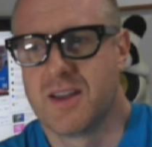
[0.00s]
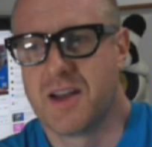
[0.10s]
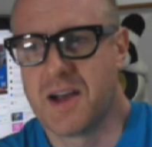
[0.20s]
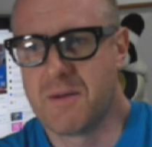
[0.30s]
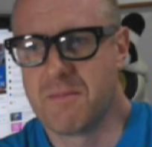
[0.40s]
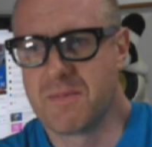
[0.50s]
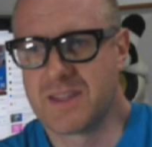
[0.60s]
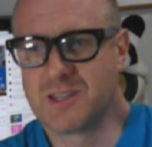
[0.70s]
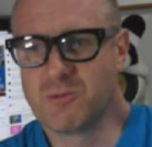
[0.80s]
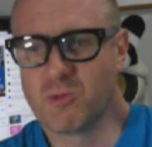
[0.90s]
that
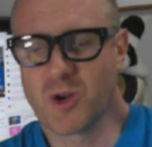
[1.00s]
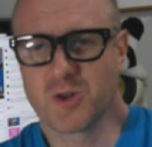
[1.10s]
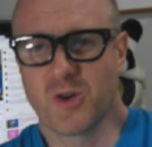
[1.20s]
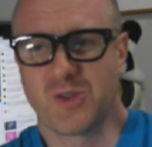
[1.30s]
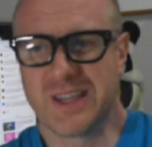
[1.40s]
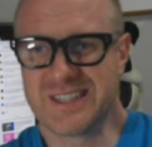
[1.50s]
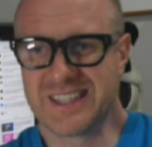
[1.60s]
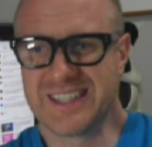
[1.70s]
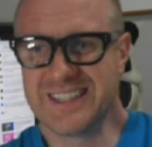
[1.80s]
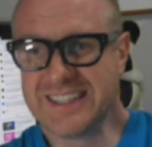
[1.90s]
didn't wash off
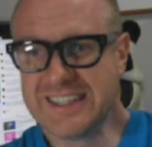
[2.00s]
easily,